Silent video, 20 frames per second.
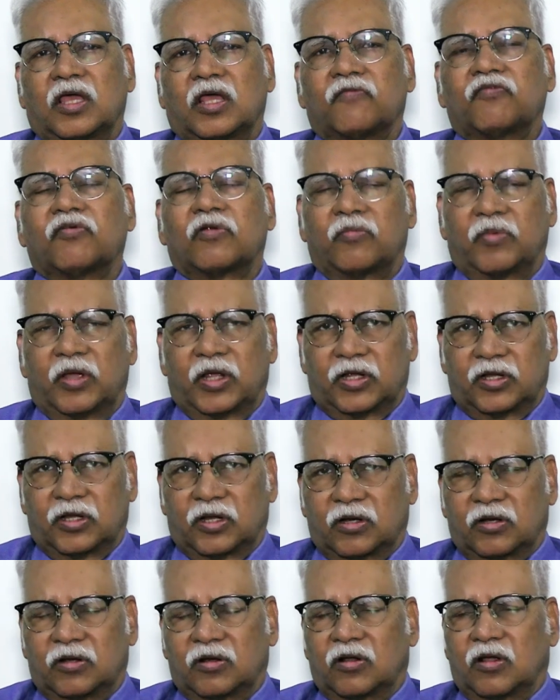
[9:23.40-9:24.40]

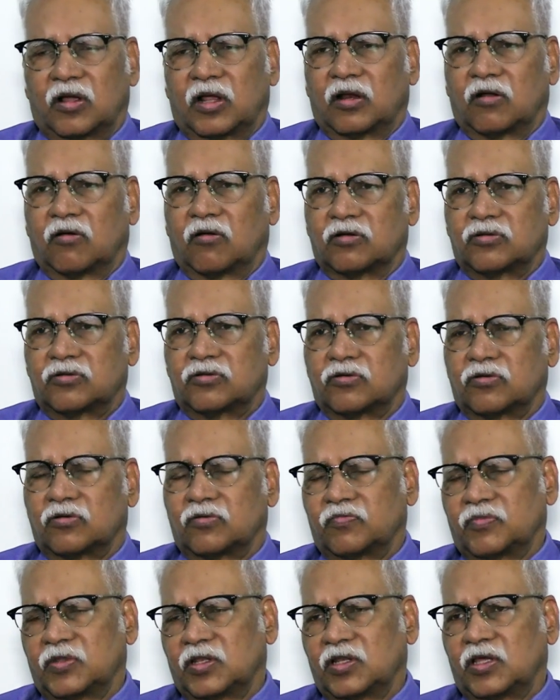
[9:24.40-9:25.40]
information, and
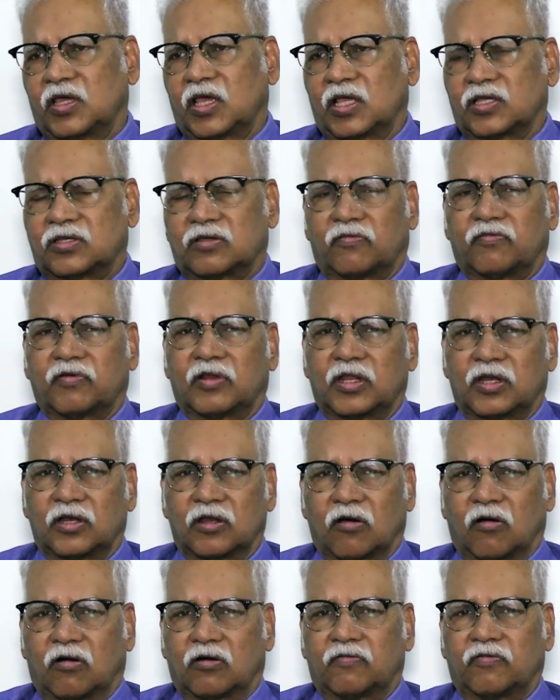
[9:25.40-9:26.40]
also in case of any
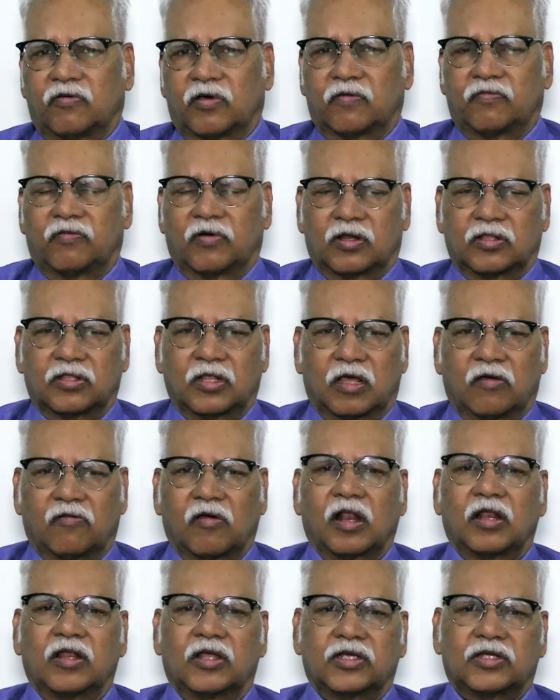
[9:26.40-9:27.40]
doubt for further
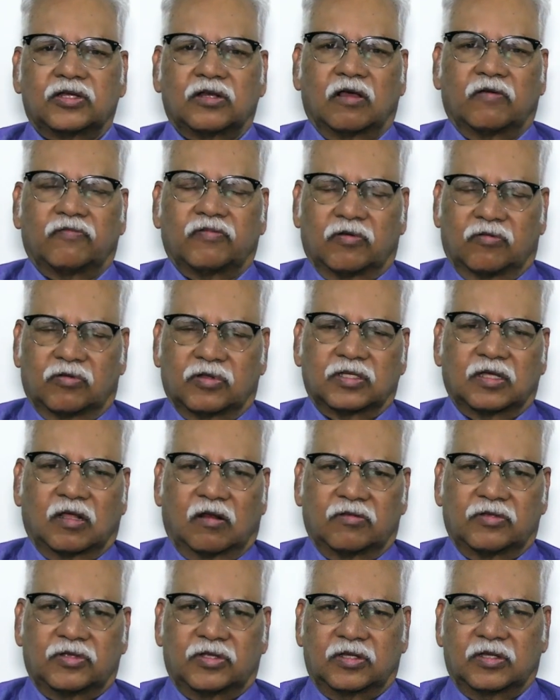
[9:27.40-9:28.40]
evaluation of
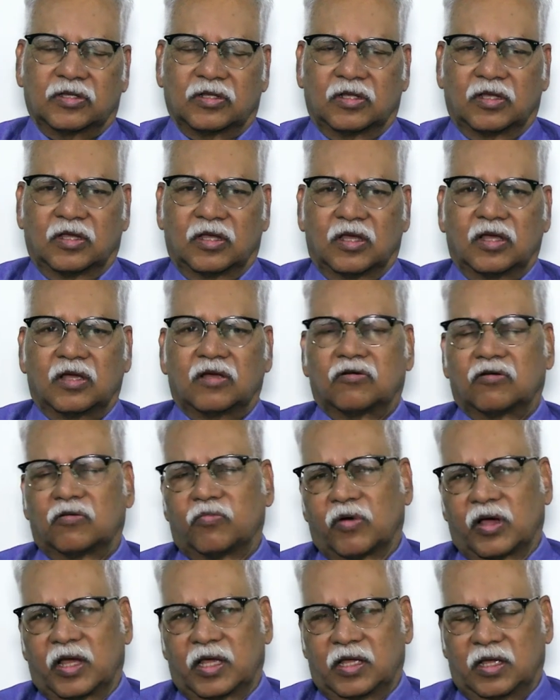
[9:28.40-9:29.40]
yourselves.
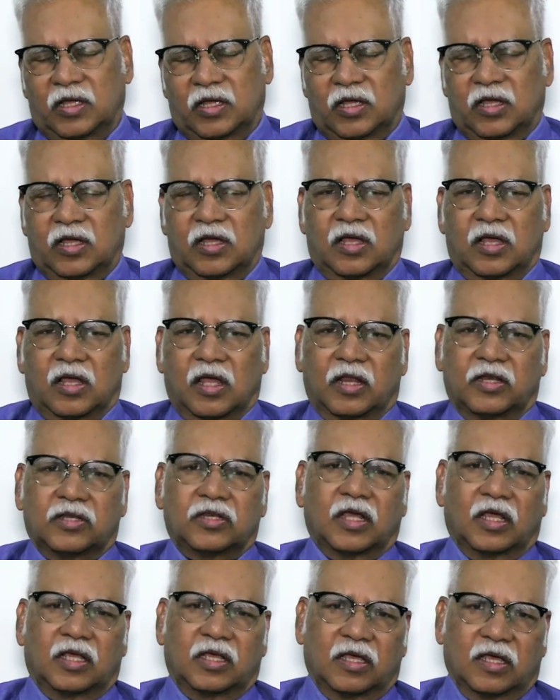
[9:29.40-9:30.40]
Goodbye and
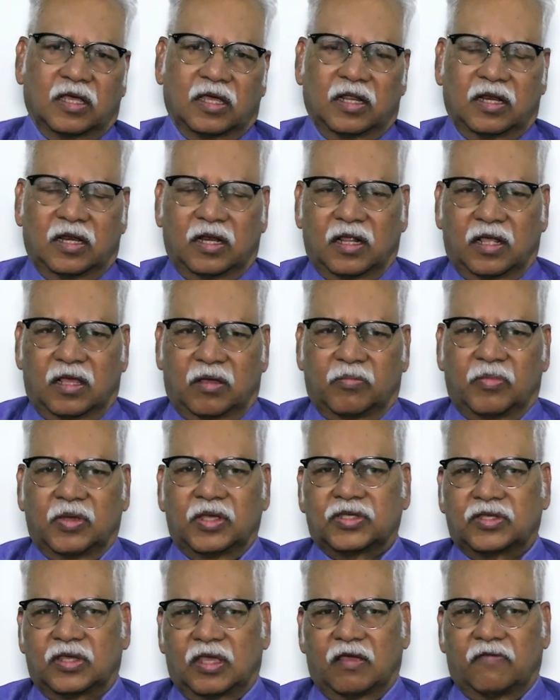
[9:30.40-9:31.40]
take care.
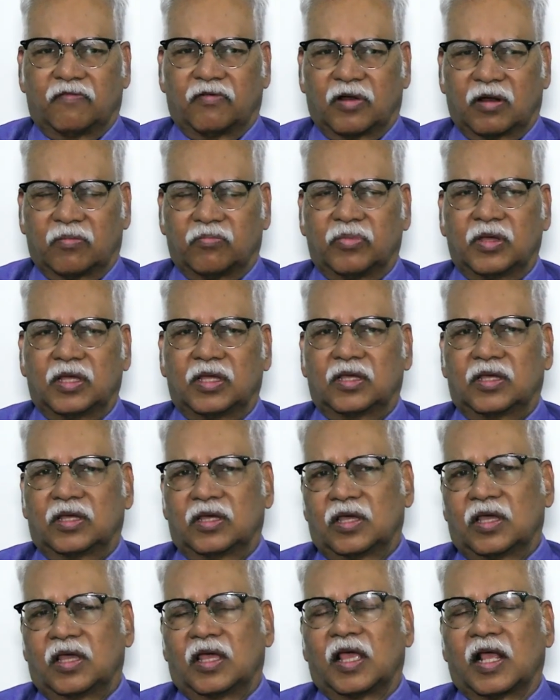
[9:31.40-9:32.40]
Be safe and be
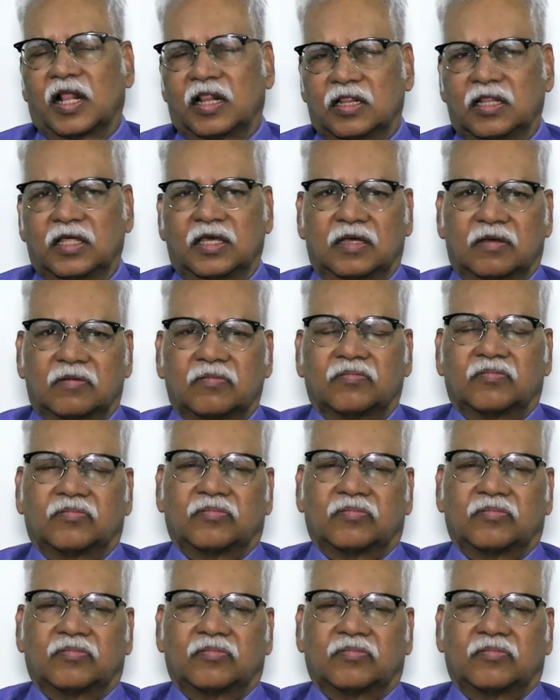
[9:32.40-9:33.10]
healthy.